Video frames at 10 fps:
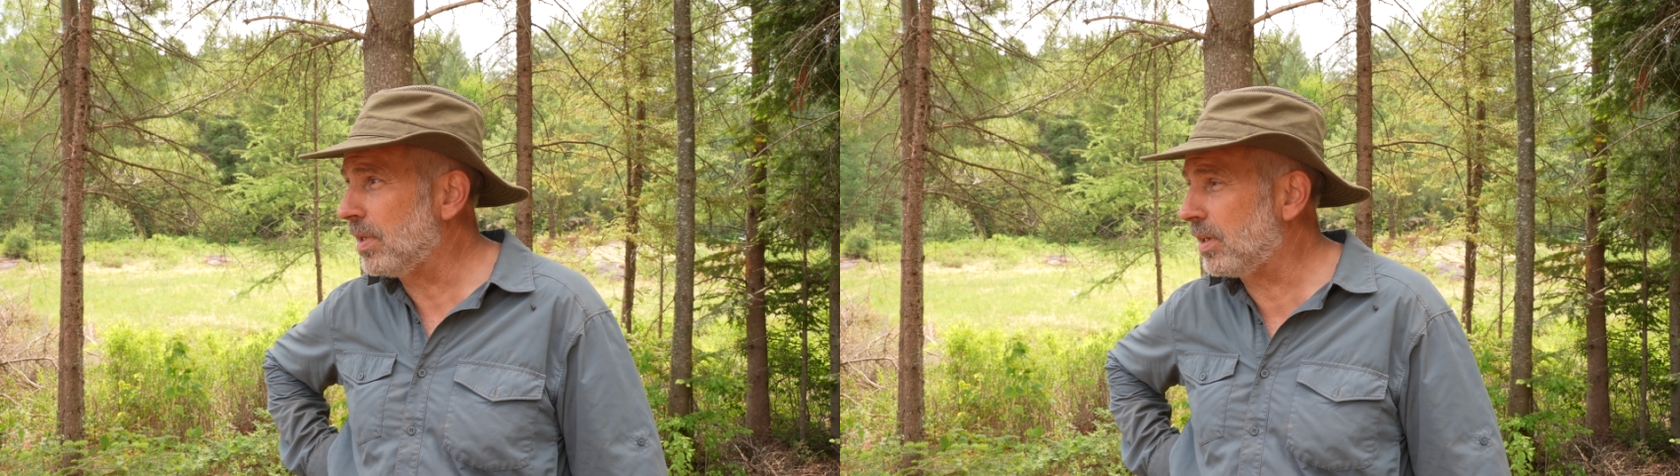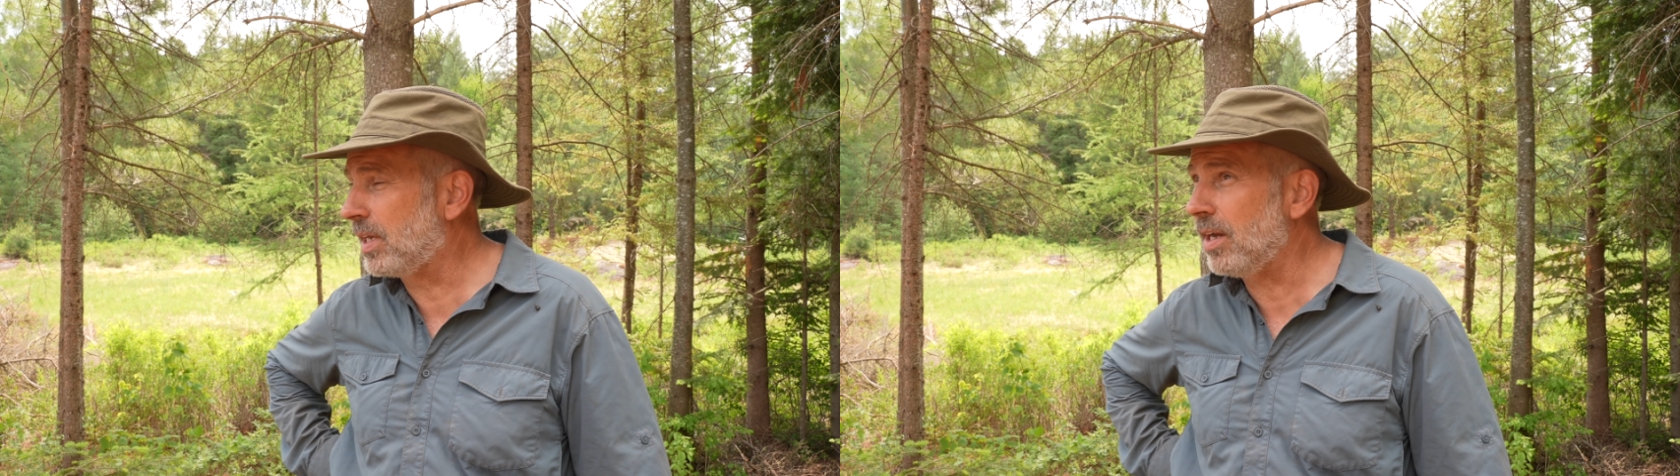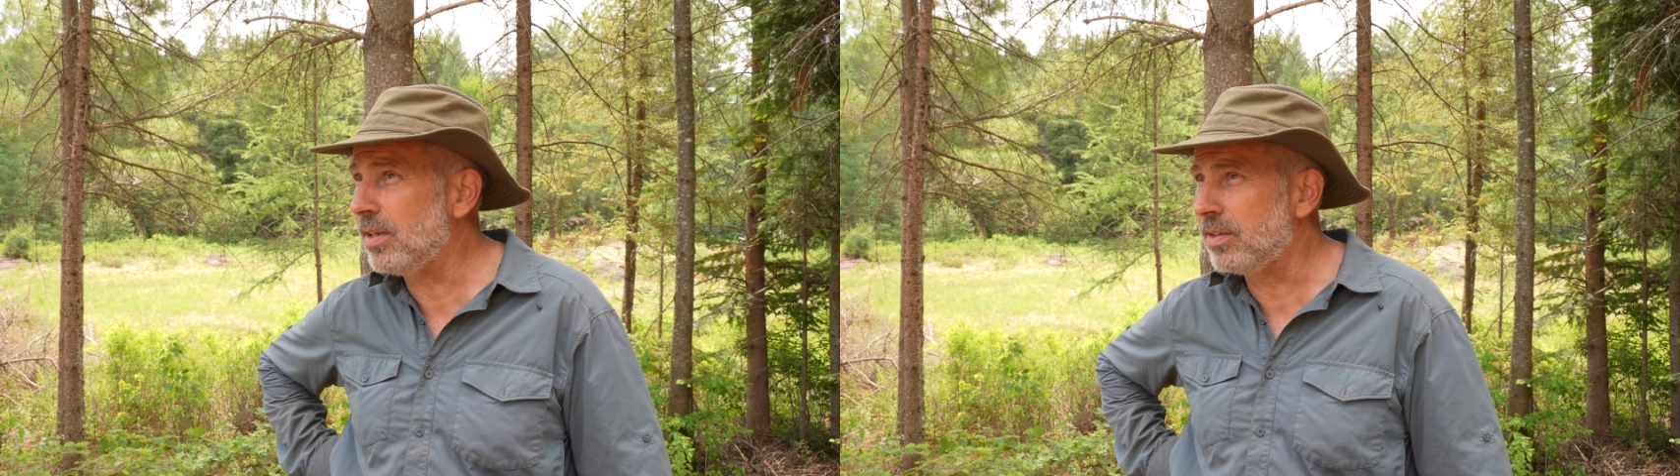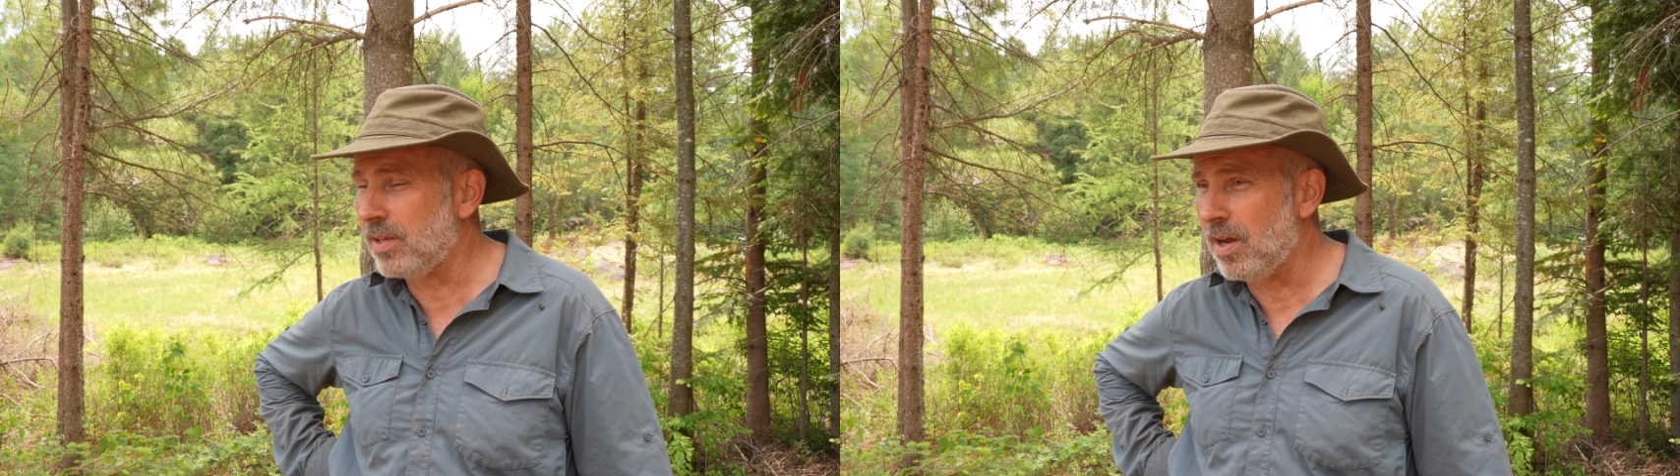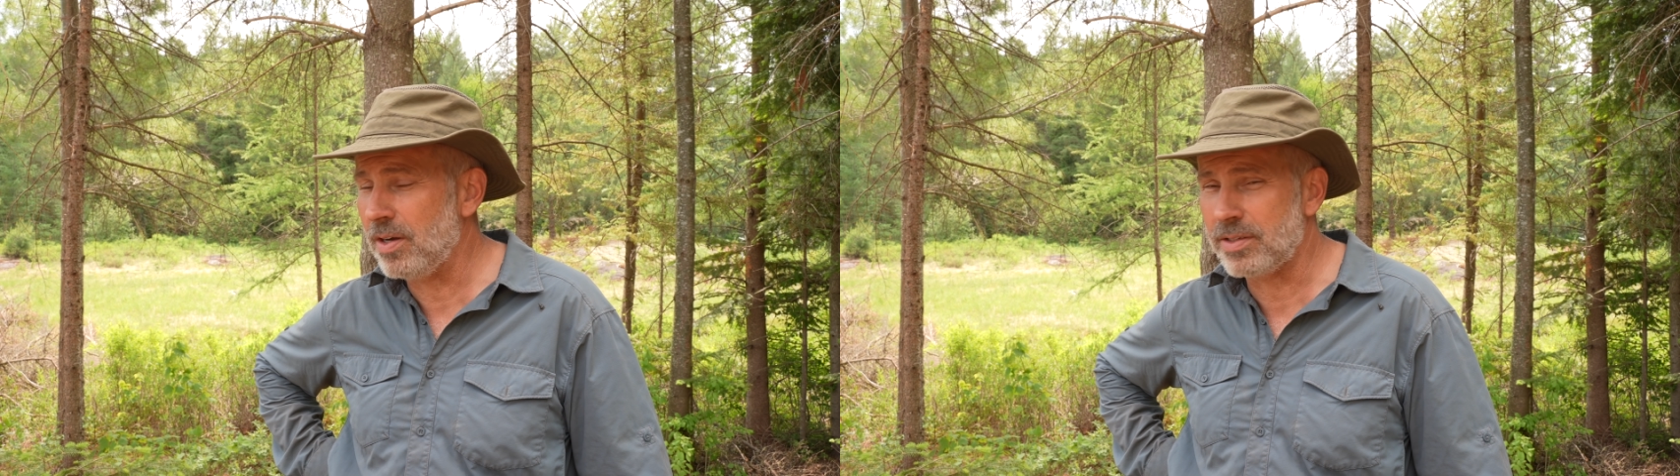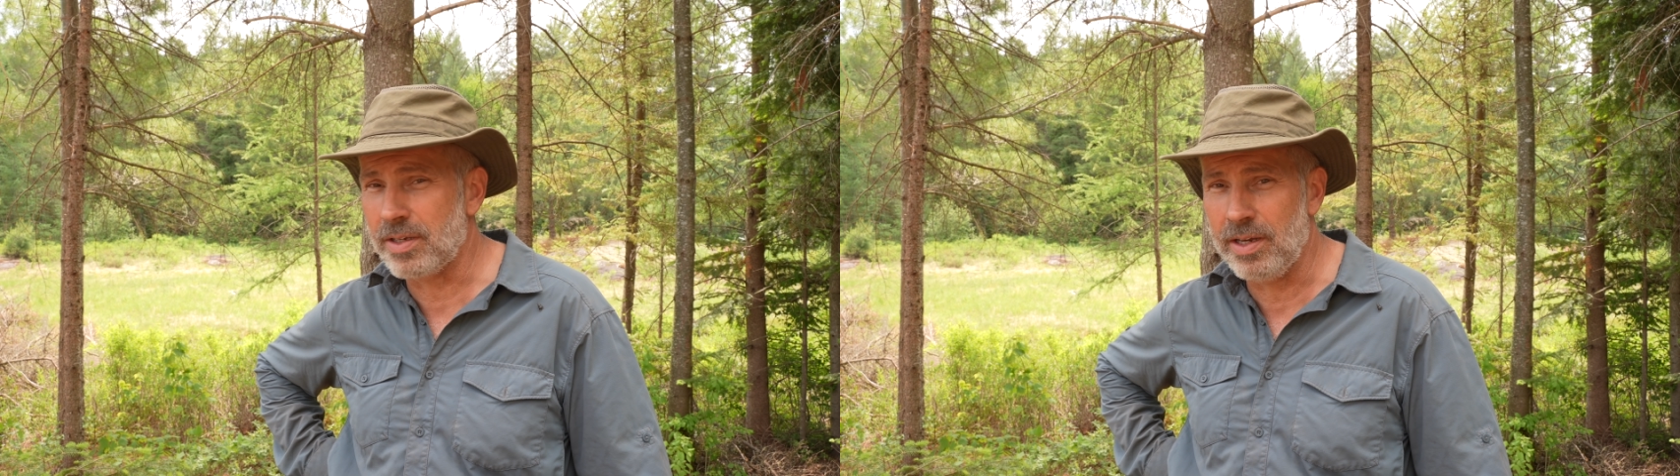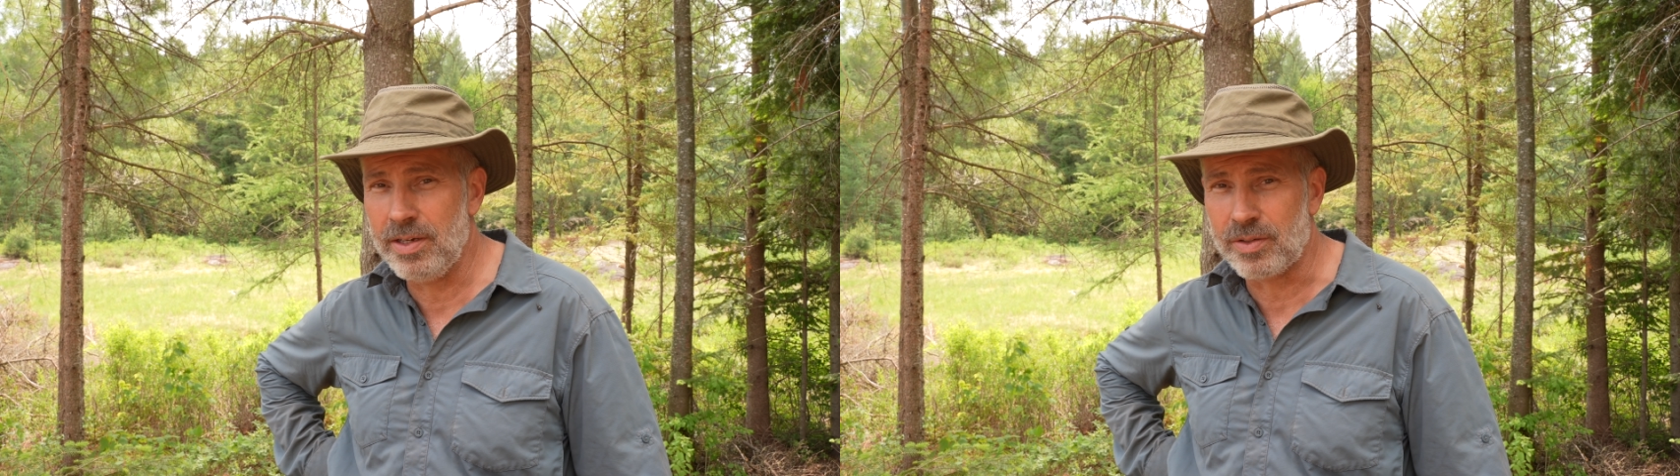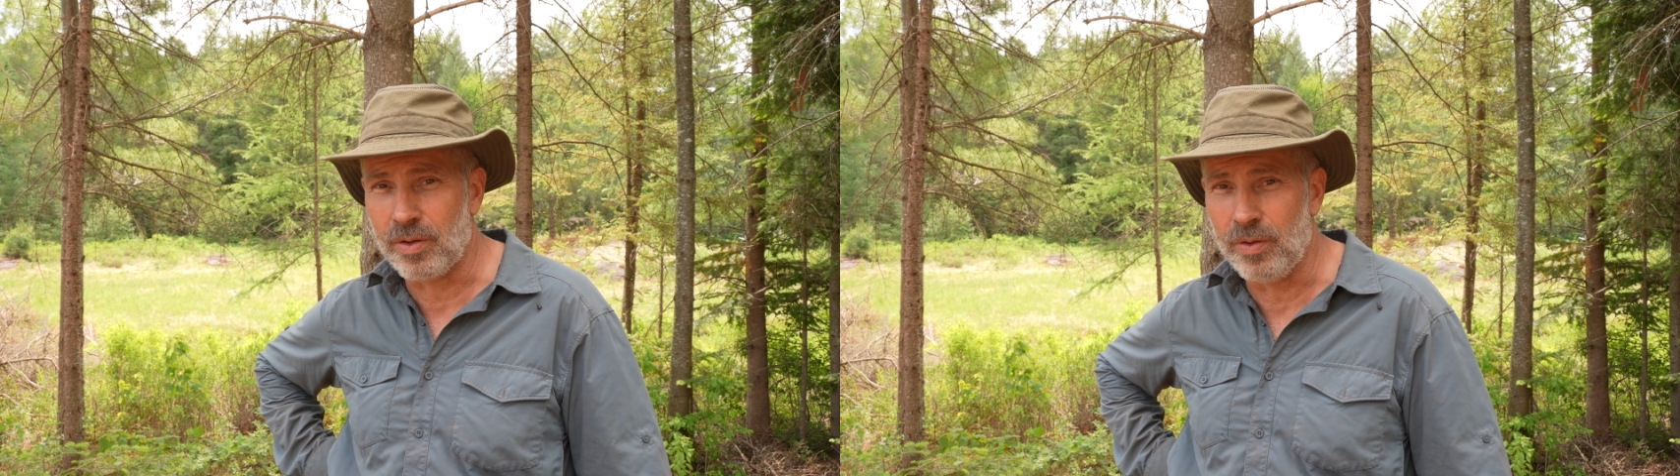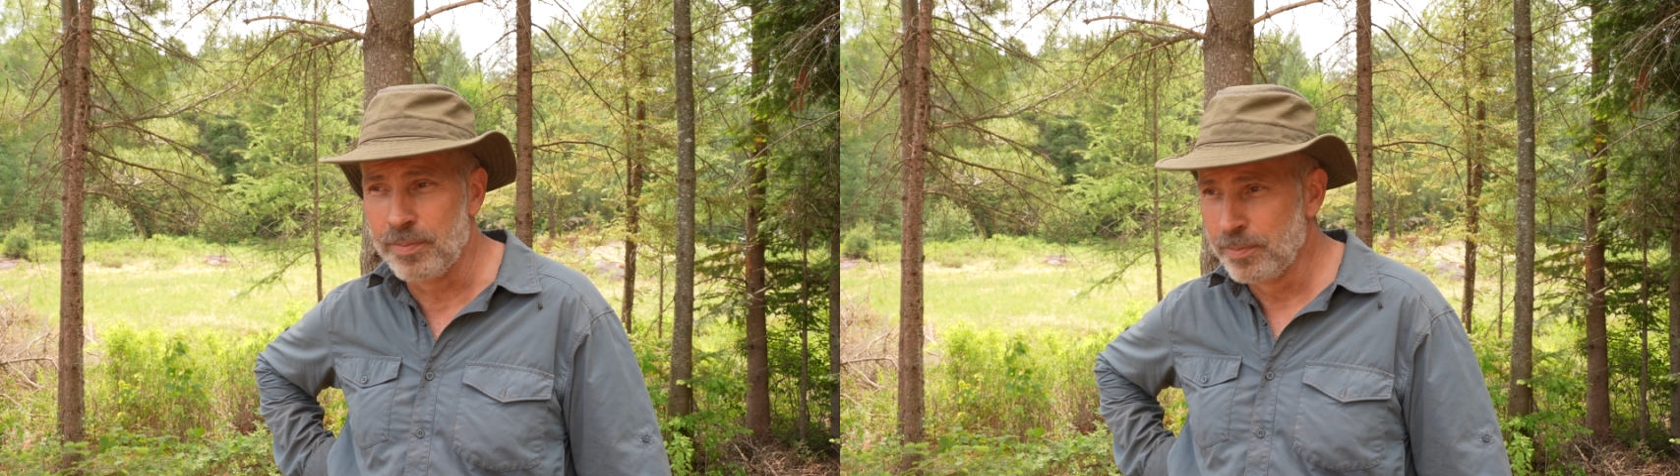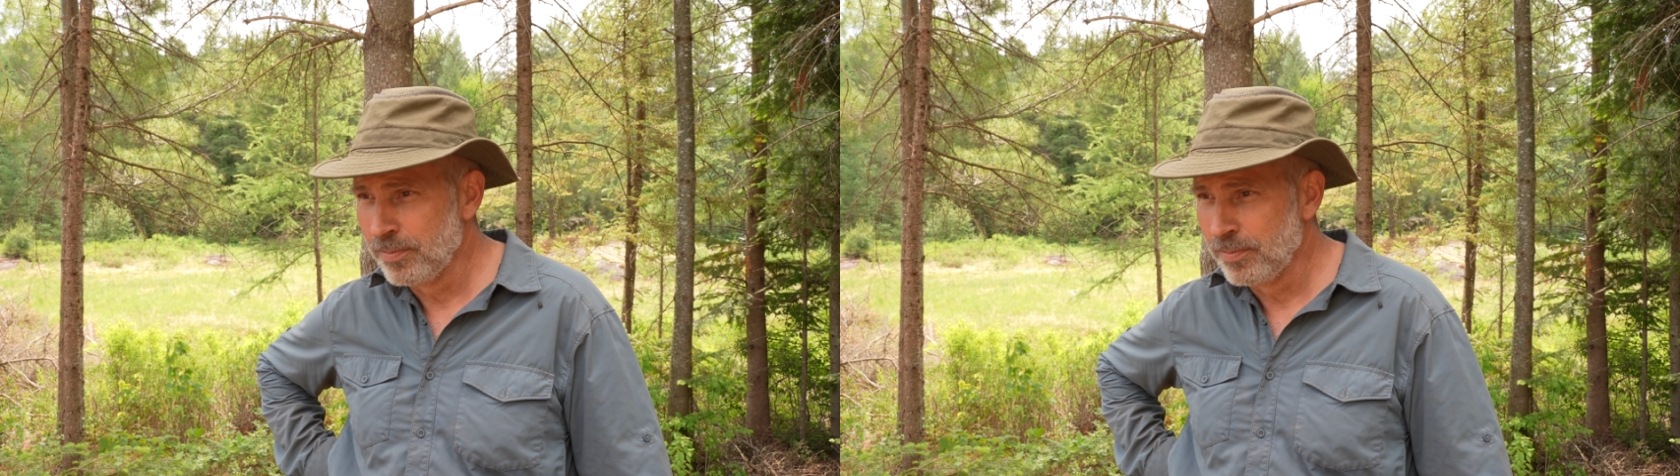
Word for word: again hot today, so